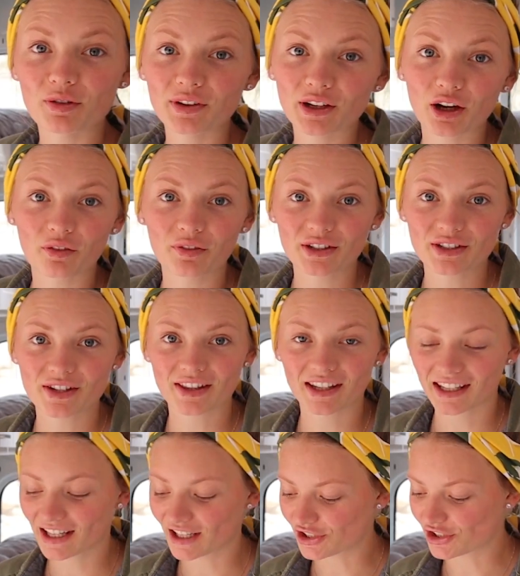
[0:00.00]
Moving over to
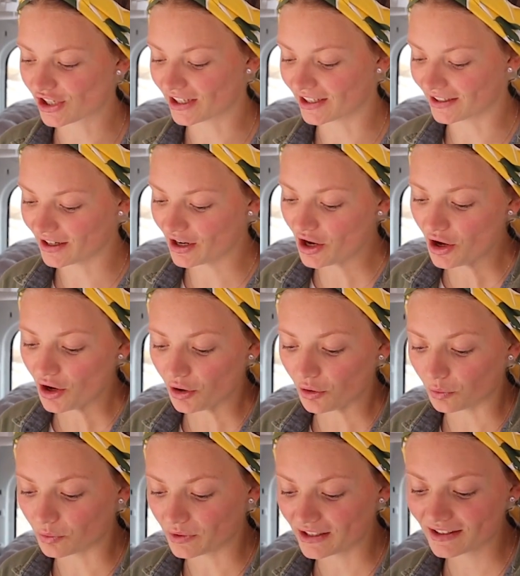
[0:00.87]
the kitchen,
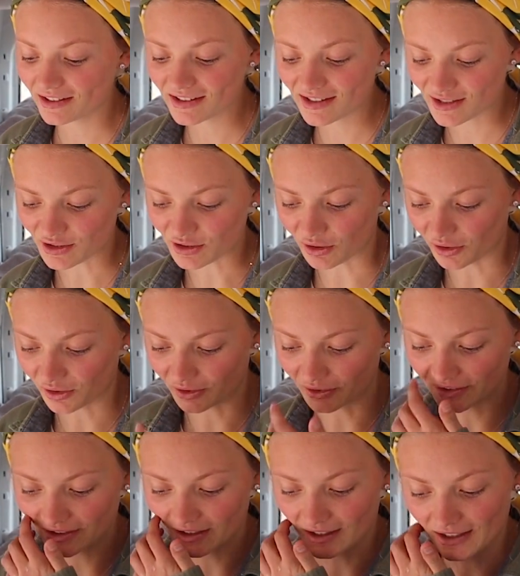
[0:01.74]
we
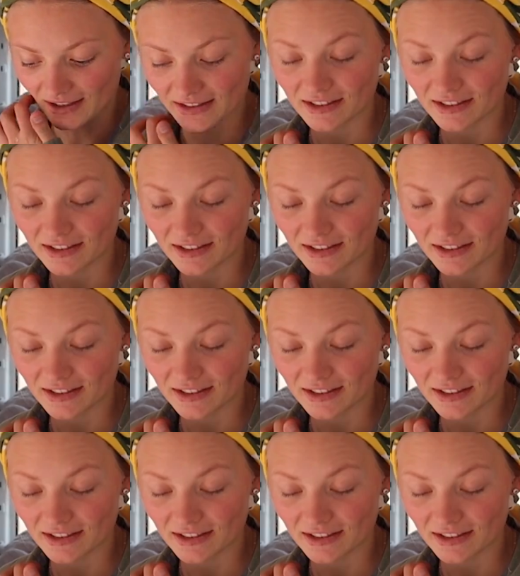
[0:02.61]
installed an